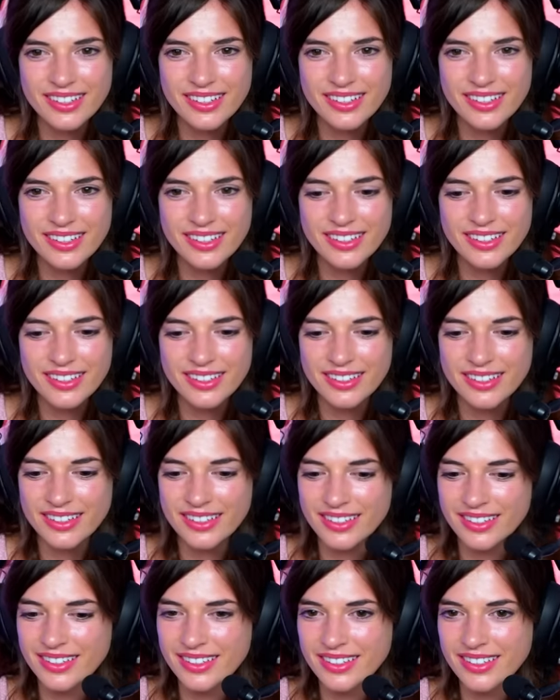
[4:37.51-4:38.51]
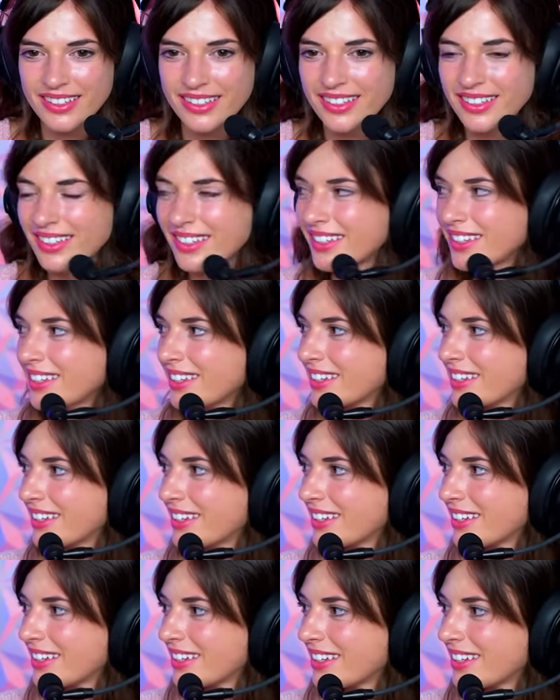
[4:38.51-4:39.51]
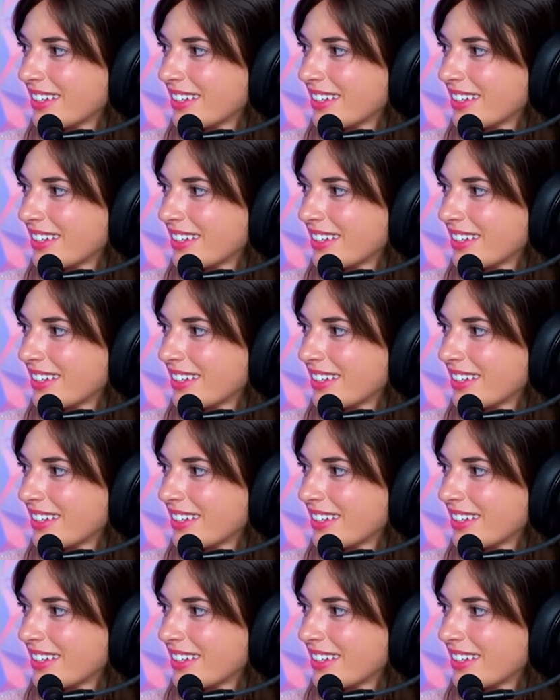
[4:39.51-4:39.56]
(not speaking)